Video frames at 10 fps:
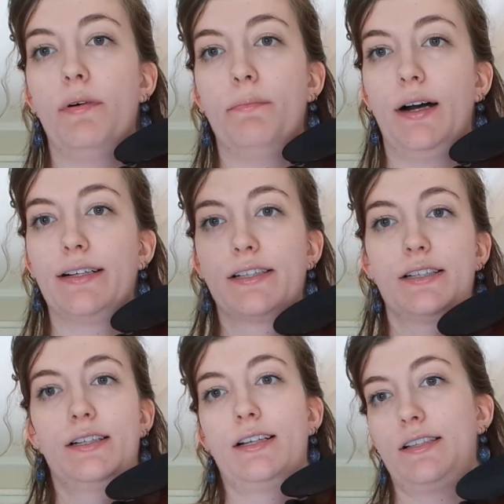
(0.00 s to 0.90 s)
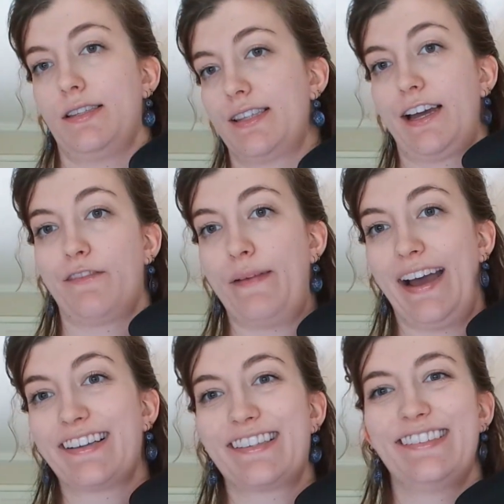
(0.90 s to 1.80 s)
But since I have
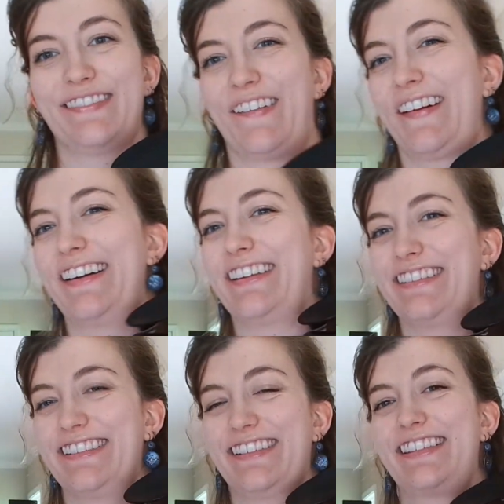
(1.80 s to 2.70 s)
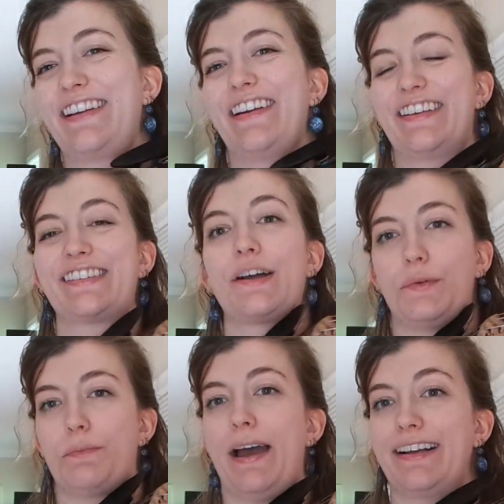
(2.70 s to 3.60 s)
pegs, we're gonna see what it looks like
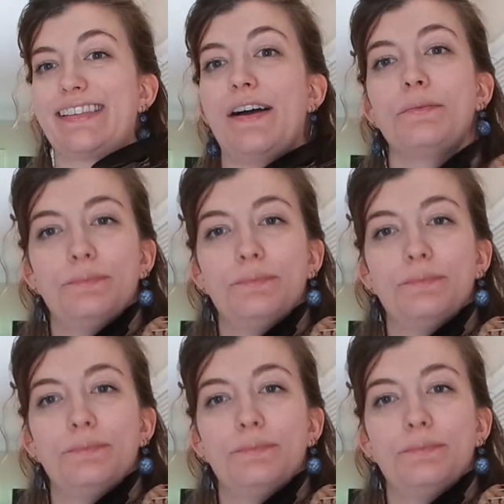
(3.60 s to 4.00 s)
with pegs now.